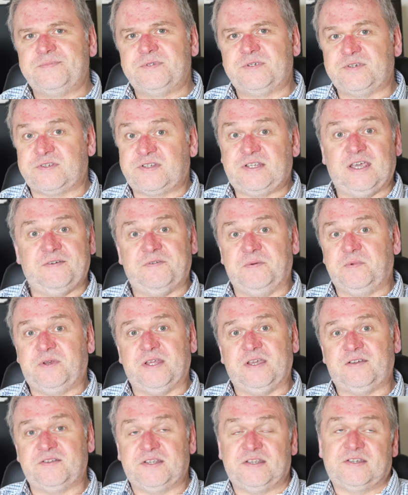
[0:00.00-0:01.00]
Just save your
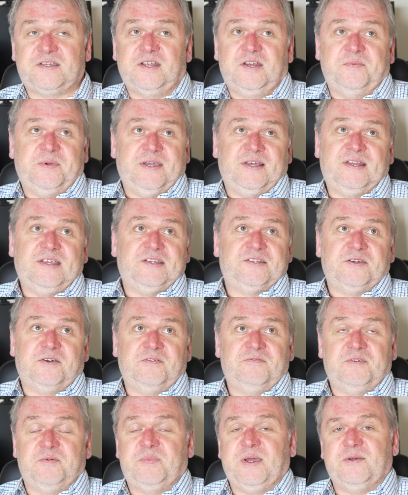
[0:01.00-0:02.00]
money because it's going to be at least
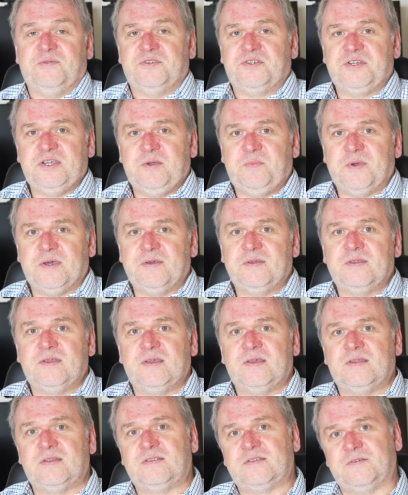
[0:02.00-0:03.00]
£100 cheaper
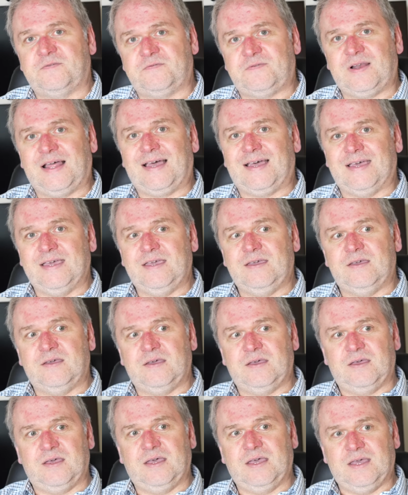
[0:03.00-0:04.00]
to fly
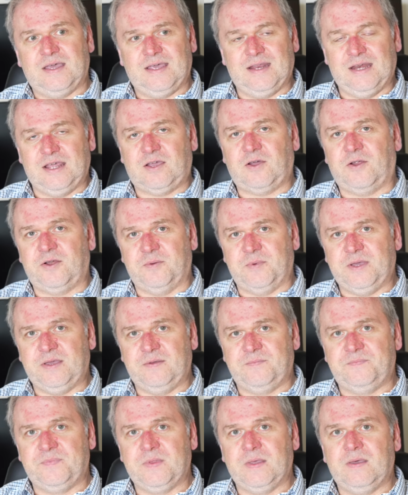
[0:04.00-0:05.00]
in economy
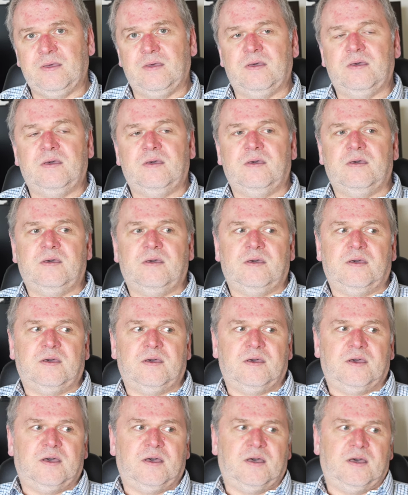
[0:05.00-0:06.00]

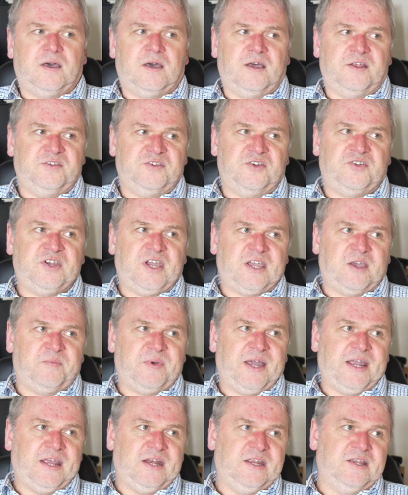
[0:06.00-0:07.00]
than to check a
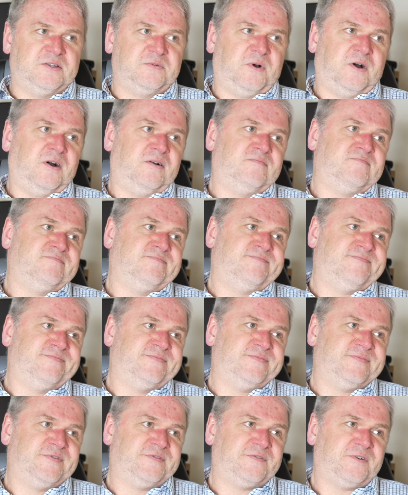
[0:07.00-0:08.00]
bag in is what?
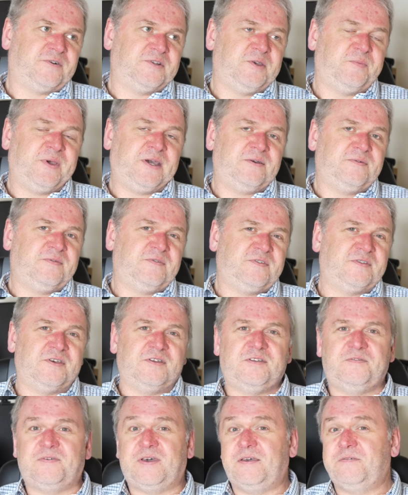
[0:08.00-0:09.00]
£40,
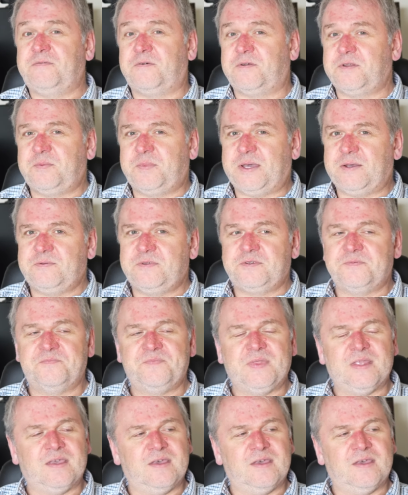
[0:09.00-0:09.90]
£35, £40?